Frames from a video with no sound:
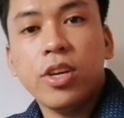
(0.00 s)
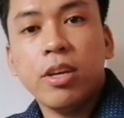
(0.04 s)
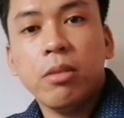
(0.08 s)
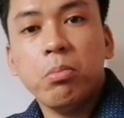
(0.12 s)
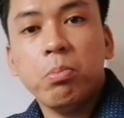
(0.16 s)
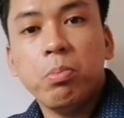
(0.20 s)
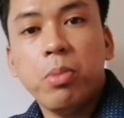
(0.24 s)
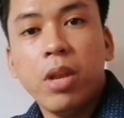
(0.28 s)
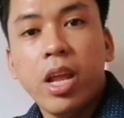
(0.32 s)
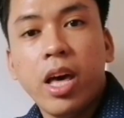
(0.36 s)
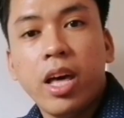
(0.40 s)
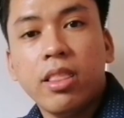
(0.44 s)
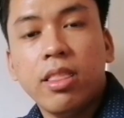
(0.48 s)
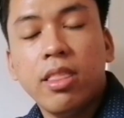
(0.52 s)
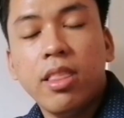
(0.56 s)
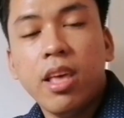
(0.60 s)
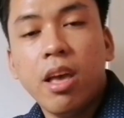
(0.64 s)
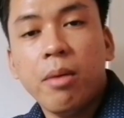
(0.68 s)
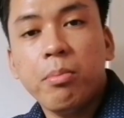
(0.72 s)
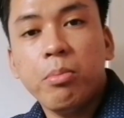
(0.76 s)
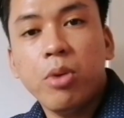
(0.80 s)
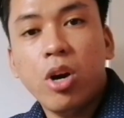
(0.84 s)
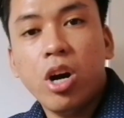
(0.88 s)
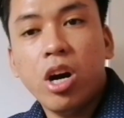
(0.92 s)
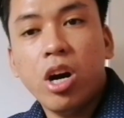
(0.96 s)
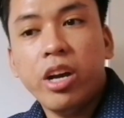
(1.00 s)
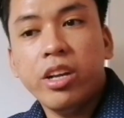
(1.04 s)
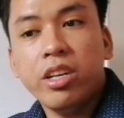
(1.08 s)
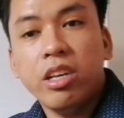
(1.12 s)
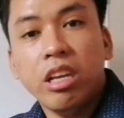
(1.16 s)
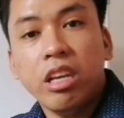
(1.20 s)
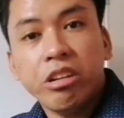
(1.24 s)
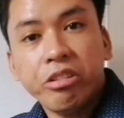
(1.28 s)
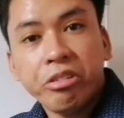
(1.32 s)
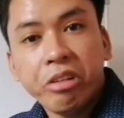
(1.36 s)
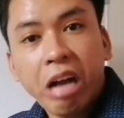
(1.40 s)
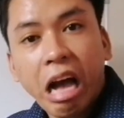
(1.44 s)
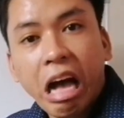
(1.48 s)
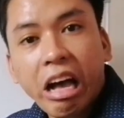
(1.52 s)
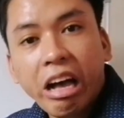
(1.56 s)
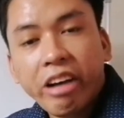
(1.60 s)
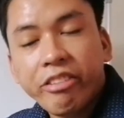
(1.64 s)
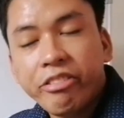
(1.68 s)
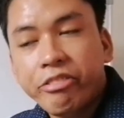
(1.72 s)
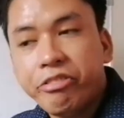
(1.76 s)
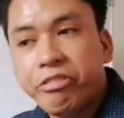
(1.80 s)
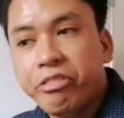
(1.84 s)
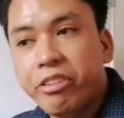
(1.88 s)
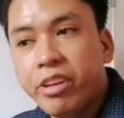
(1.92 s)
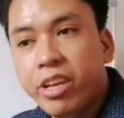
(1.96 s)
you can plot them on the
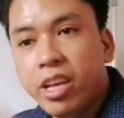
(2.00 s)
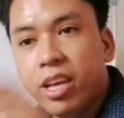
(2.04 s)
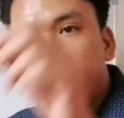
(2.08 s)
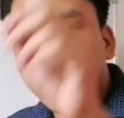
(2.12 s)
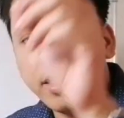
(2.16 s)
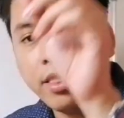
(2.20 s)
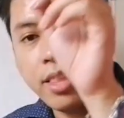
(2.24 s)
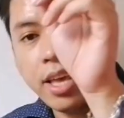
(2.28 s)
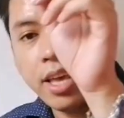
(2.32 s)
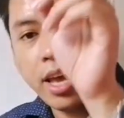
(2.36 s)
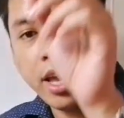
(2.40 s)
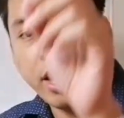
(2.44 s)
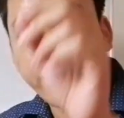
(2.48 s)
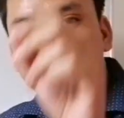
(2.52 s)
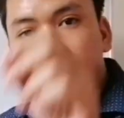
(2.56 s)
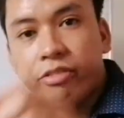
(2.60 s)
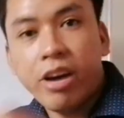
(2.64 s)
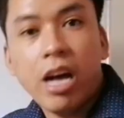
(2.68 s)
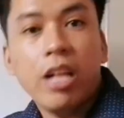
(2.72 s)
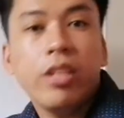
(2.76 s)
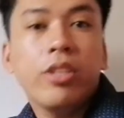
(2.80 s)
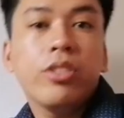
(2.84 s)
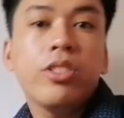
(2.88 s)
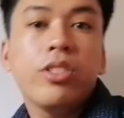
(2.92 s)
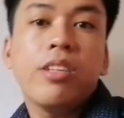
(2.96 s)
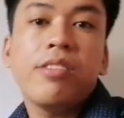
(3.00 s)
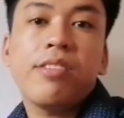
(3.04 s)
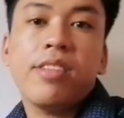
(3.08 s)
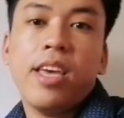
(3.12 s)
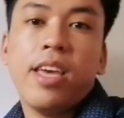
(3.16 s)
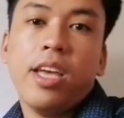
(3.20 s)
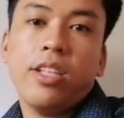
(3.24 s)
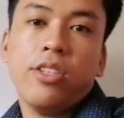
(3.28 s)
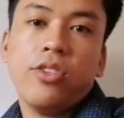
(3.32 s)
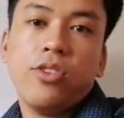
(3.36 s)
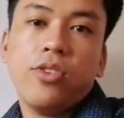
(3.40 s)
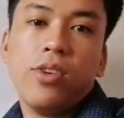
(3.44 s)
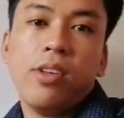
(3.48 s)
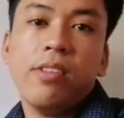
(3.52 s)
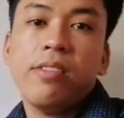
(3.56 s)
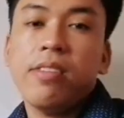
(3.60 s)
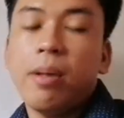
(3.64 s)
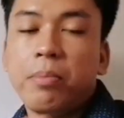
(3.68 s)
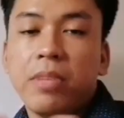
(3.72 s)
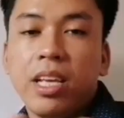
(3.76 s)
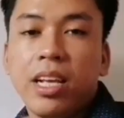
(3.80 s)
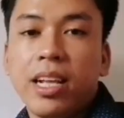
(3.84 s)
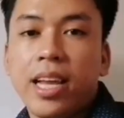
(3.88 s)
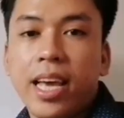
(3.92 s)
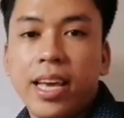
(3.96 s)
graph, then follow the sketch,
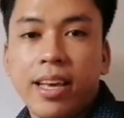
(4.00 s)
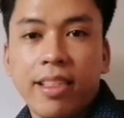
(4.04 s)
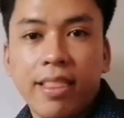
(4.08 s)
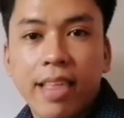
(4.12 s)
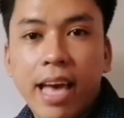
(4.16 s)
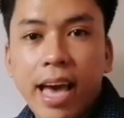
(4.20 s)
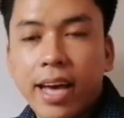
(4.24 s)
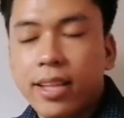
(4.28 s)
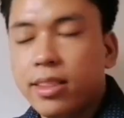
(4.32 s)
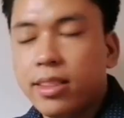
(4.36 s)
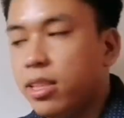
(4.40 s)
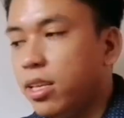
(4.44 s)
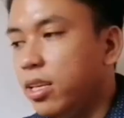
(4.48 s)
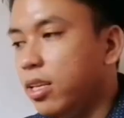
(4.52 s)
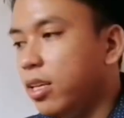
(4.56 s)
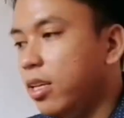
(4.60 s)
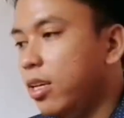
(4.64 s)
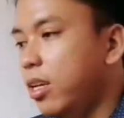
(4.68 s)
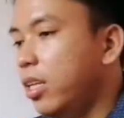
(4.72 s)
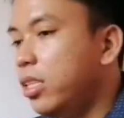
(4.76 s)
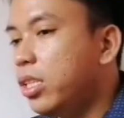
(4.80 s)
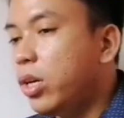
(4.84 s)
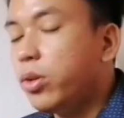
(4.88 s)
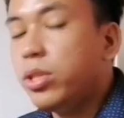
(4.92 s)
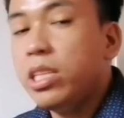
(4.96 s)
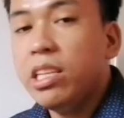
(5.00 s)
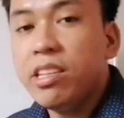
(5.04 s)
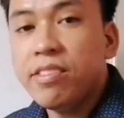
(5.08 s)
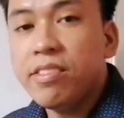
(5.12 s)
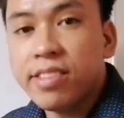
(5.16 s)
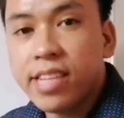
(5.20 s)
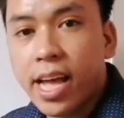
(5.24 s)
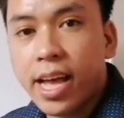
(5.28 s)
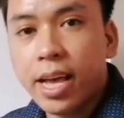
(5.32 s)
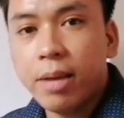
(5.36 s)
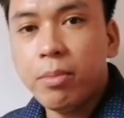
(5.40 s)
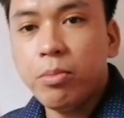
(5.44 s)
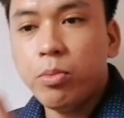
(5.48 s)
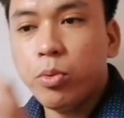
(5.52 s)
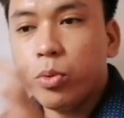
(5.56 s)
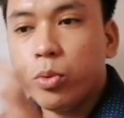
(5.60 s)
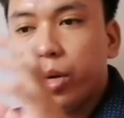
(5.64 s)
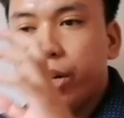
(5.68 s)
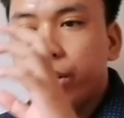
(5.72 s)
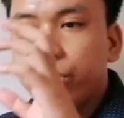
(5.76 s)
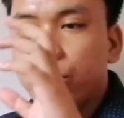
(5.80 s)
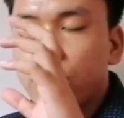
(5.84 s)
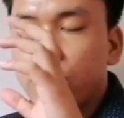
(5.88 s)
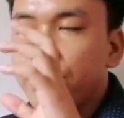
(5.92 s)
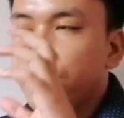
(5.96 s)
something like that. Now this time
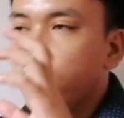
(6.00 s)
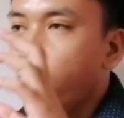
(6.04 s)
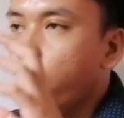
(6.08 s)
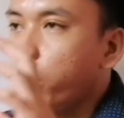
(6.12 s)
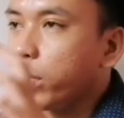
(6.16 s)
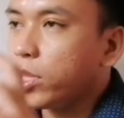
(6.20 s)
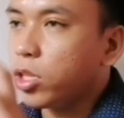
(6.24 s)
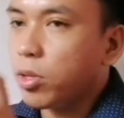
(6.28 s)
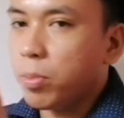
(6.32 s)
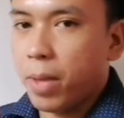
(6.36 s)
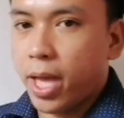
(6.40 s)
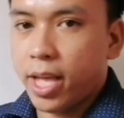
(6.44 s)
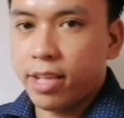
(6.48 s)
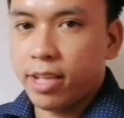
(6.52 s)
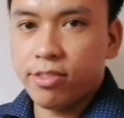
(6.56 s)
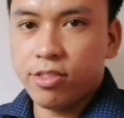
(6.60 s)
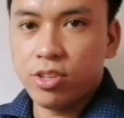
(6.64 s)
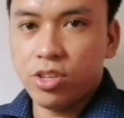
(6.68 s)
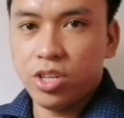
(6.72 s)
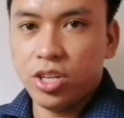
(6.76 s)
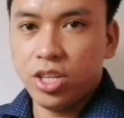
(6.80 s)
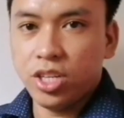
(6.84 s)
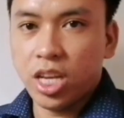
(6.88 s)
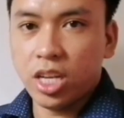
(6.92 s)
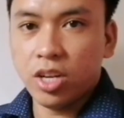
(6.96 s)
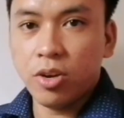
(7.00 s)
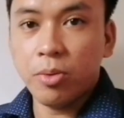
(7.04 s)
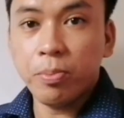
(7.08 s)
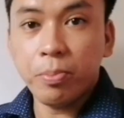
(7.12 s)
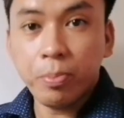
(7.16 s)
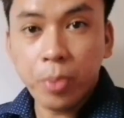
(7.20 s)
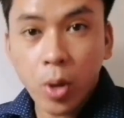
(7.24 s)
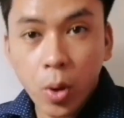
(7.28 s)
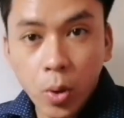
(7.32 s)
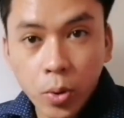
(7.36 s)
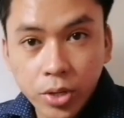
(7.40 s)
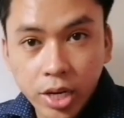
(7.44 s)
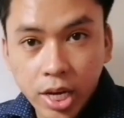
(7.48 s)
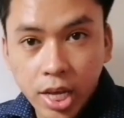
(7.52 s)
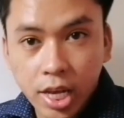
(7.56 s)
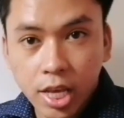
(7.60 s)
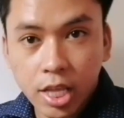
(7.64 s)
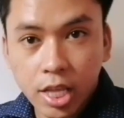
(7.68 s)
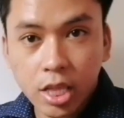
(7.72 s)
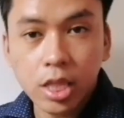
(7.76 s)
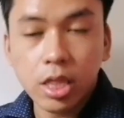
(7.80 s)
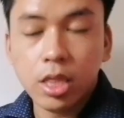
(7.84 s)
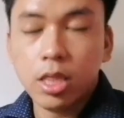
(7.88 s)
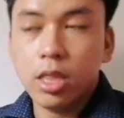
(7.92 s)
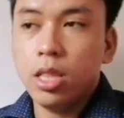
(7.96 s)
we're just going to master the
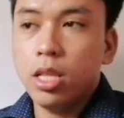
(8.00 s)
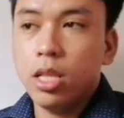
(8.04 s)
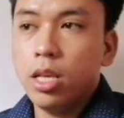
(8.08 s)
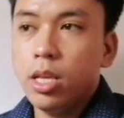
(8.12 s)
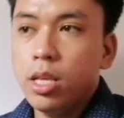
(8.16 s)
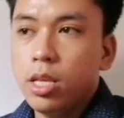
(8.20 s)
component.